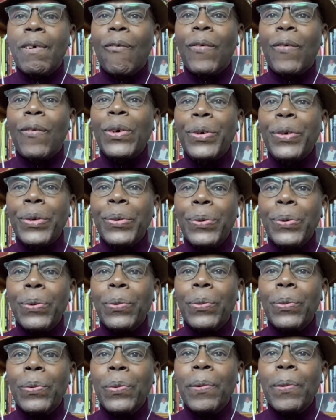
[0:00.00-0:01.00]
for
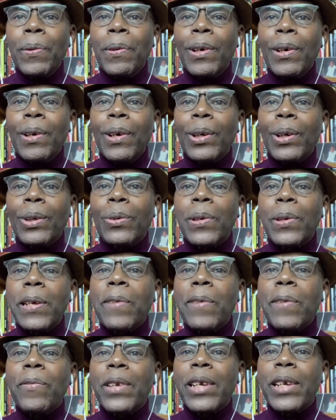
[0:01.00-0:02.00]
you to
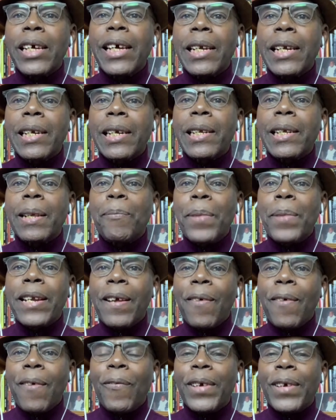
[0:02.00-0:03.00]
even get the
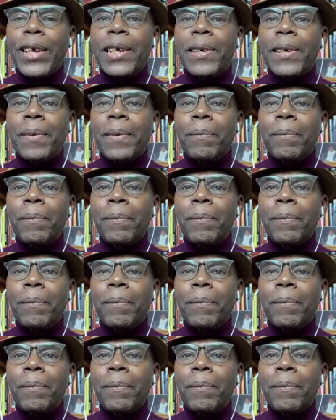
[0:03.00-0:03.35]
benefit